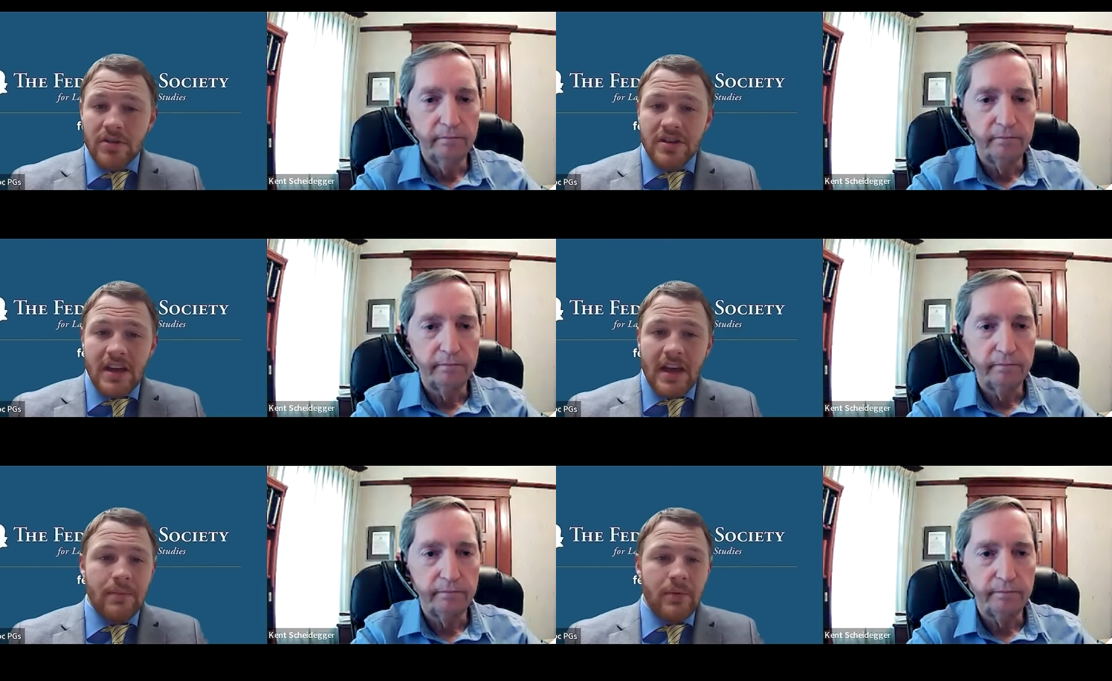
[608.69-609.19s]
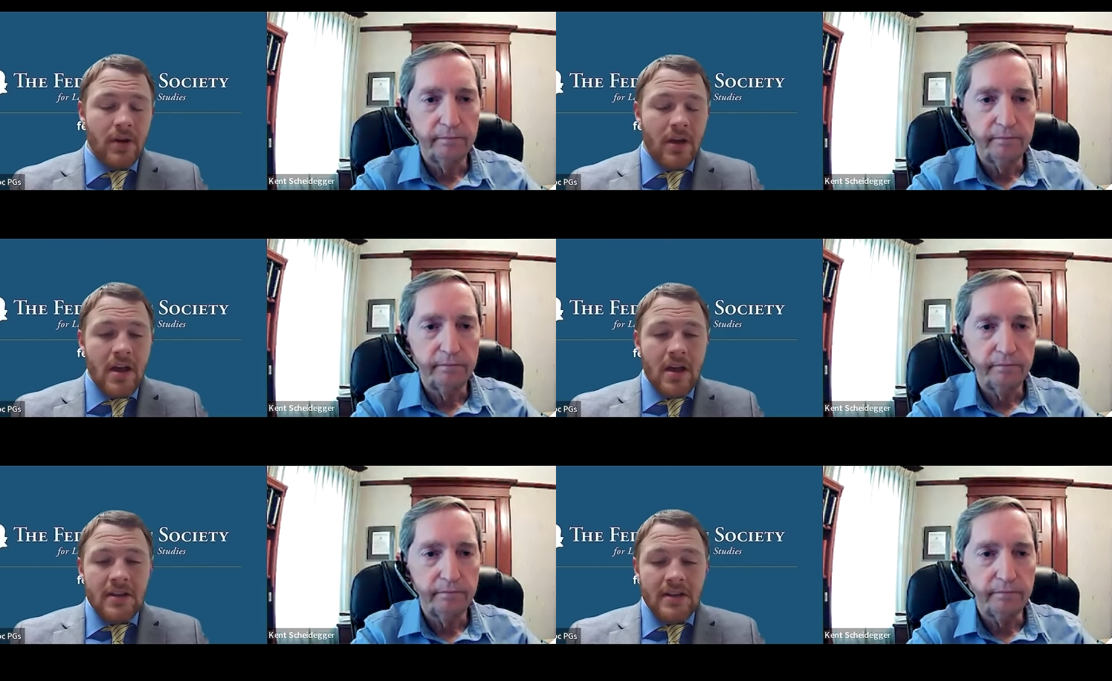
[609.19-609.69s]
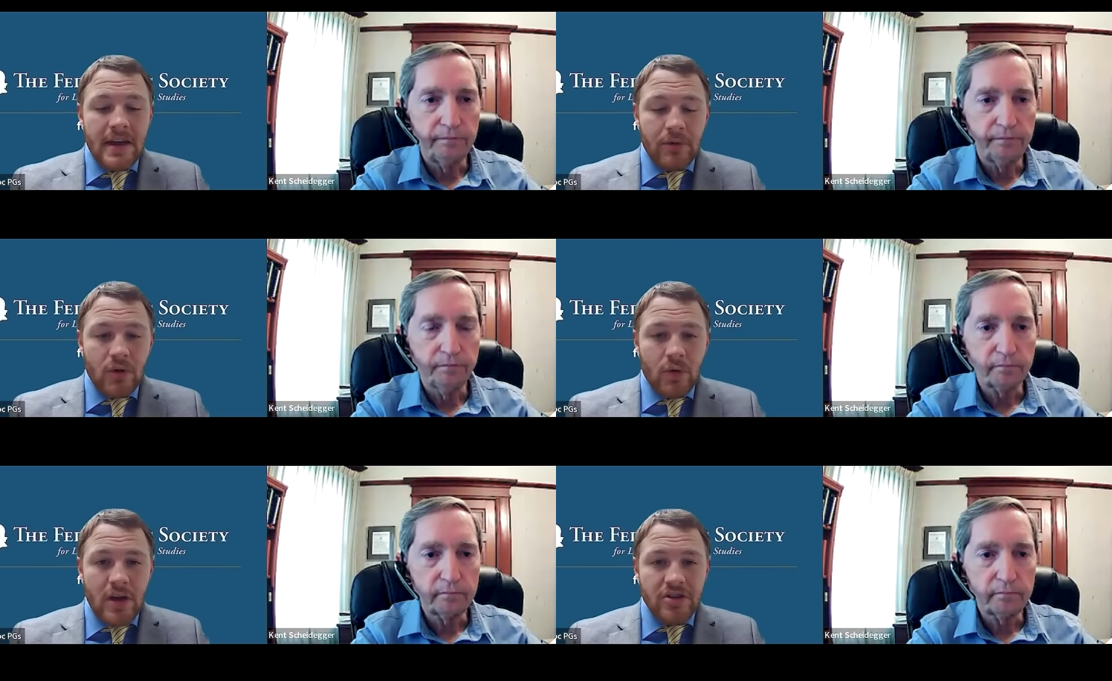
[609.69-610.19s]
Speaker 1: Just type your, type
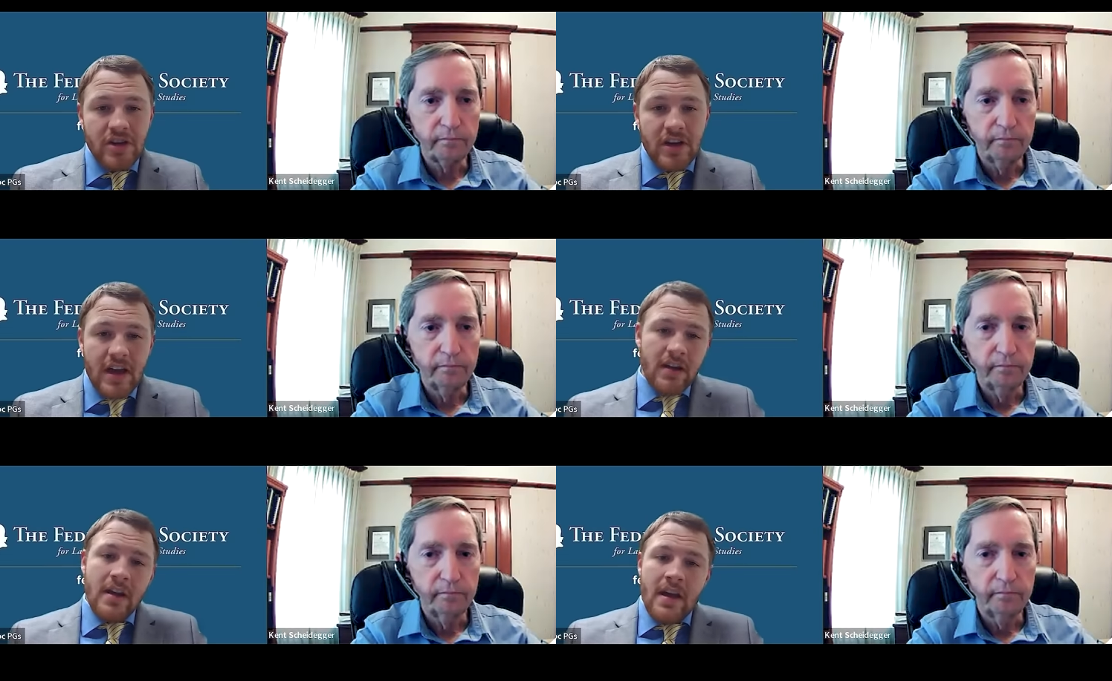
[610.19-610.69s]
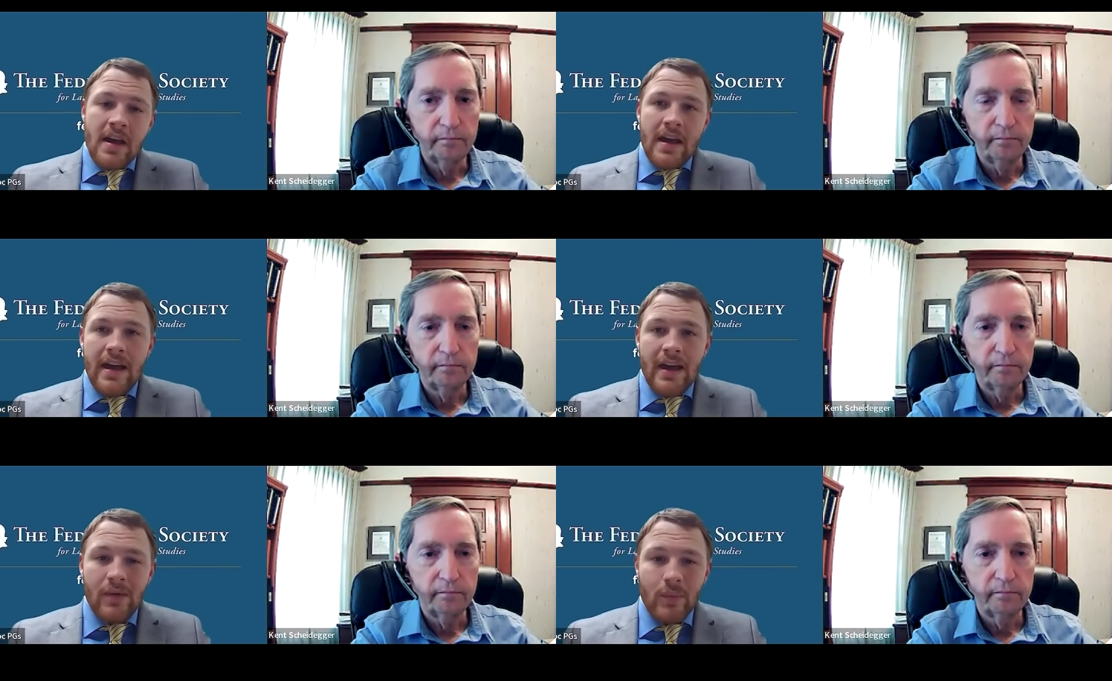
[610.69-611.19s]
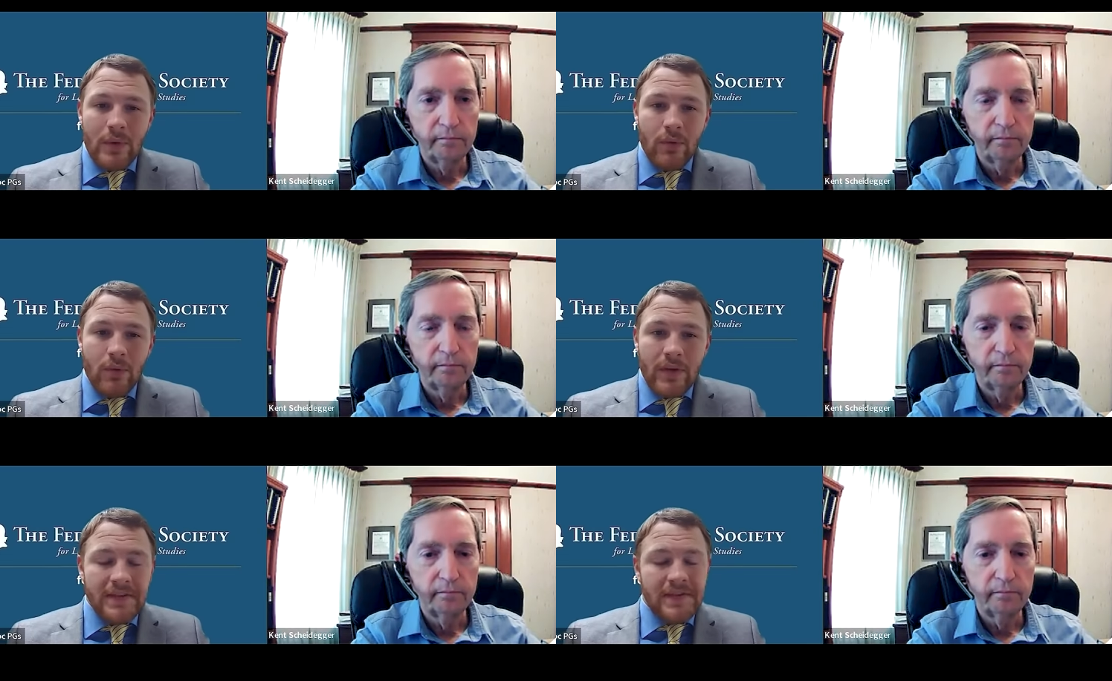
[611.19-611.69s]
your question in and we
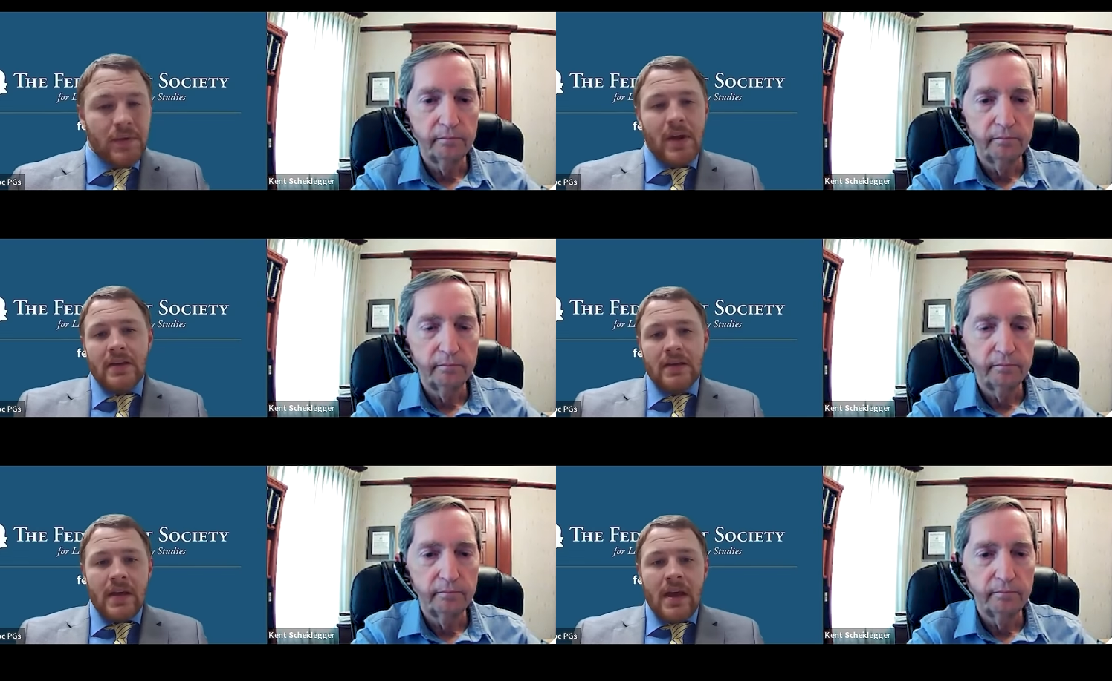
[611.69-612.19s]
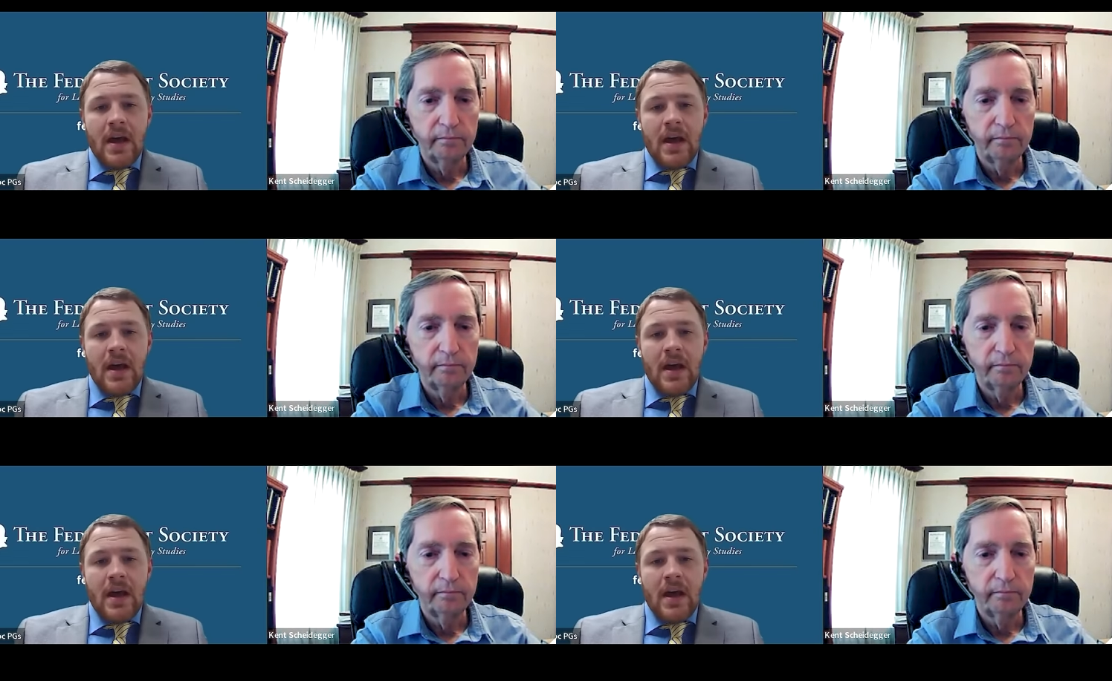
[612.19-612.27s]
will get to it.